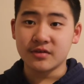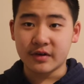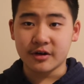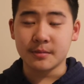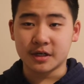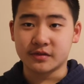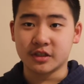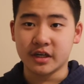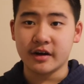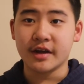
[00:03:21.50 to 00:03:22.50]
you very much for
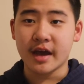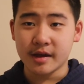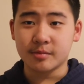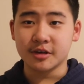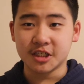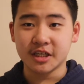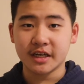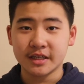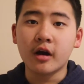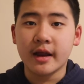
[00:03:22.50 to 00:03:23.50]
sharing. I
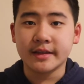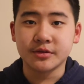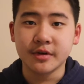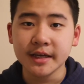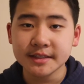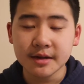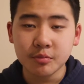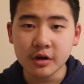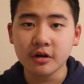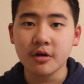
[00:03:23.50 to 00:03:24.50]
appreciate it. Alright, so next
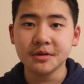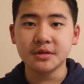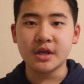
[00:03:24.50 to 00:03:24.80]
up we are going to